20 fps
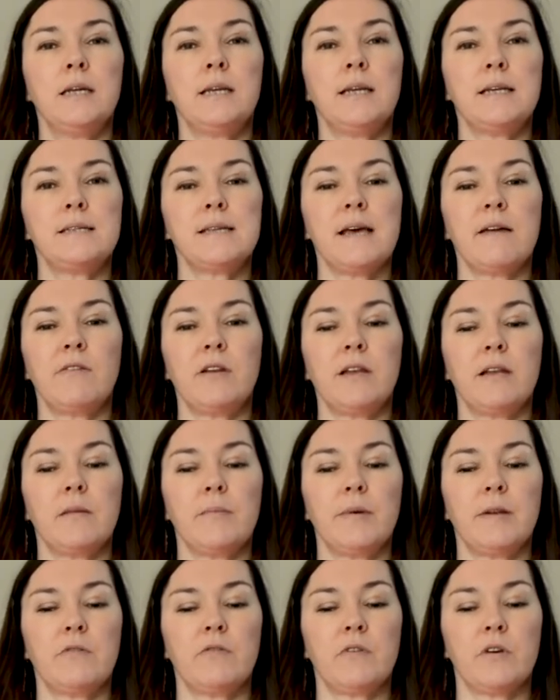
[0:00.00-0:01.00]
let's have a little
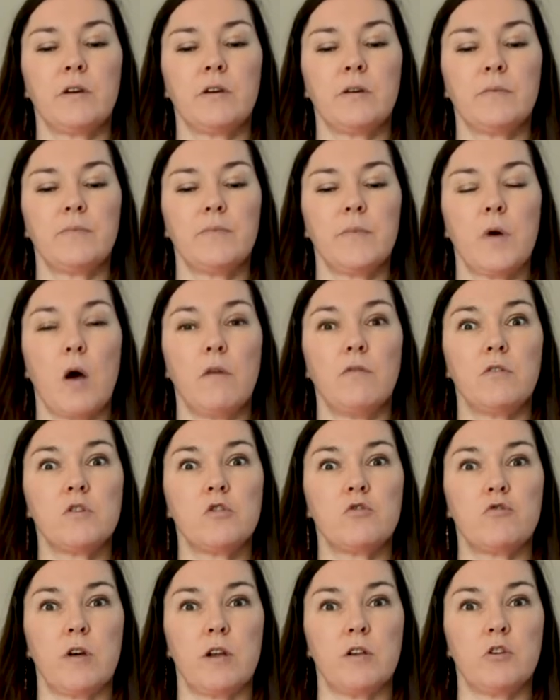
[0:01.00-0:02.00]
bit of a
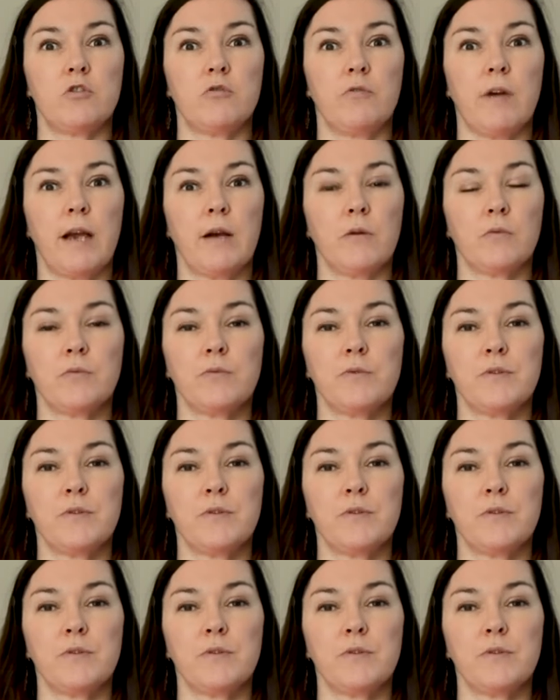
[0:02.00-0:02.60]
stretch around.